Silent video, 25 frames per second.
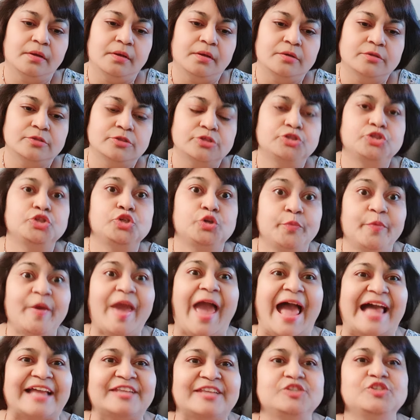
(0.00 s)
So should we
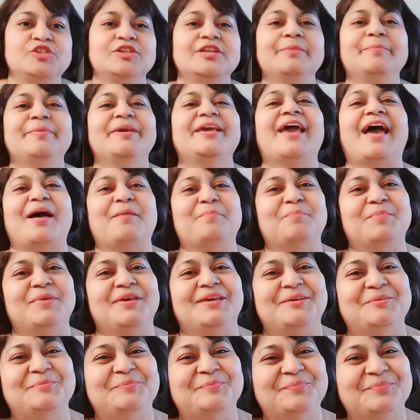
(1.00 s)
actually be
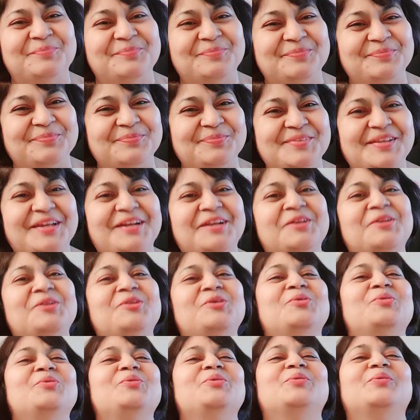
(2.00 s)
happy? that a
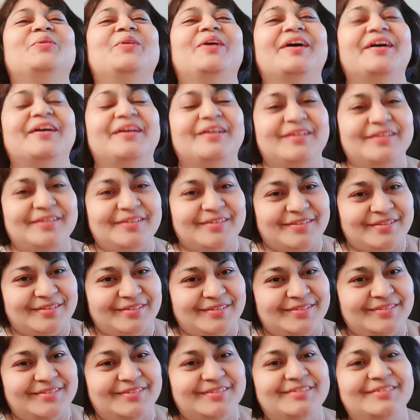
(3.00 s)
new yuga,
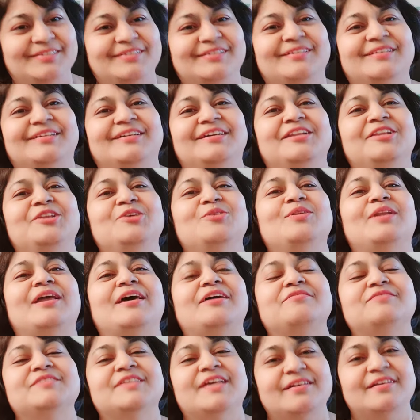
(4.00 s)
new
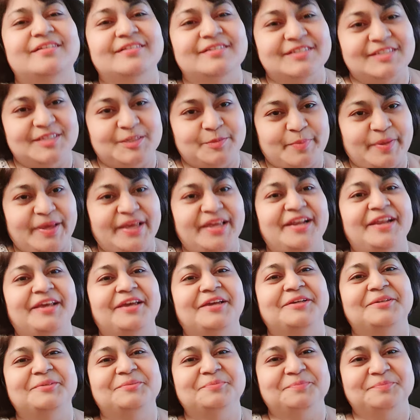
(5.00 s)
life cycle is beginning,
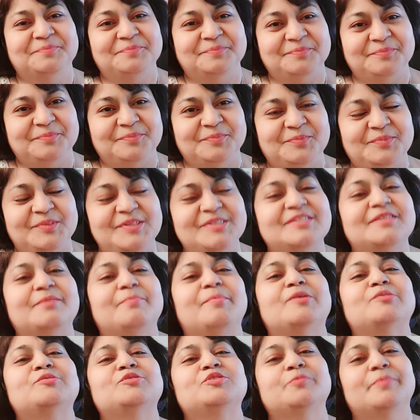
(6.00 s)
is
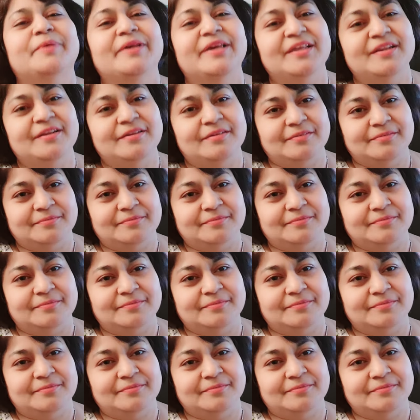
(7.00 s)
about to begin.